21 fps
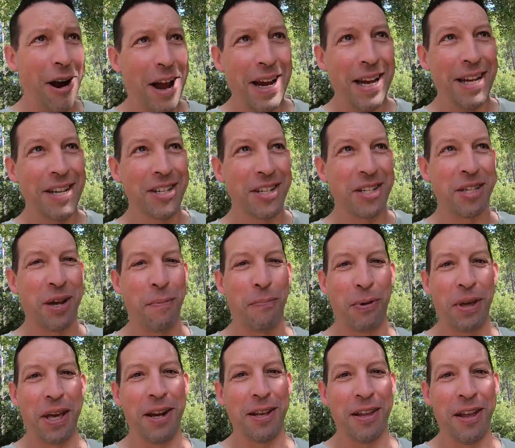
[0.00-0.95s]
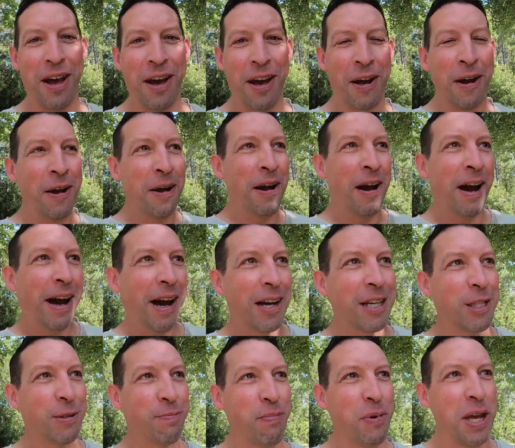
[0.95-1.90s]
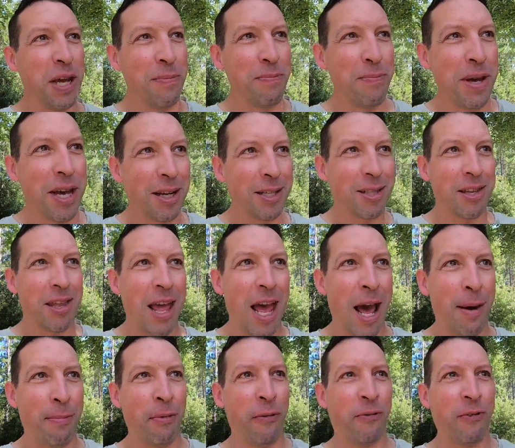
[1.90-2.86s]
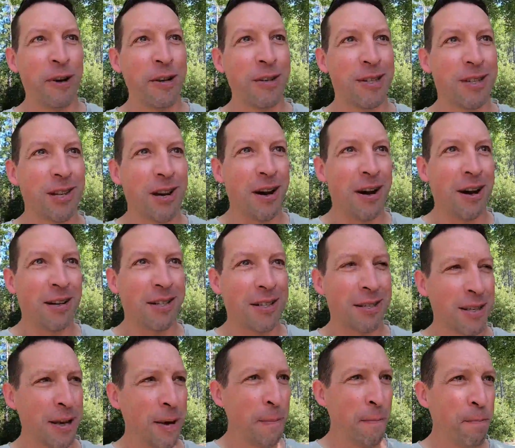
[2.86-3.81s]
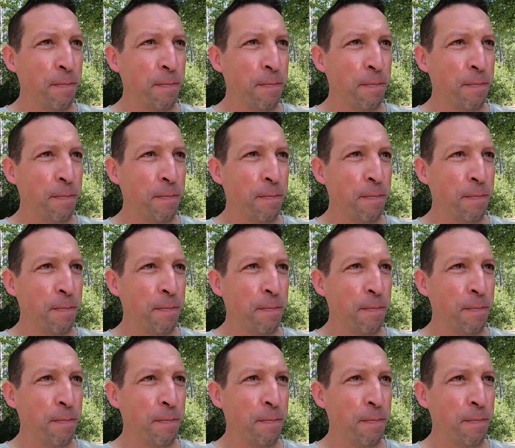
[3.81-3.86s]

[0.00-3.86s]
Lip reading: right, he just completed the high-speed mix of the Happy Fun sauce.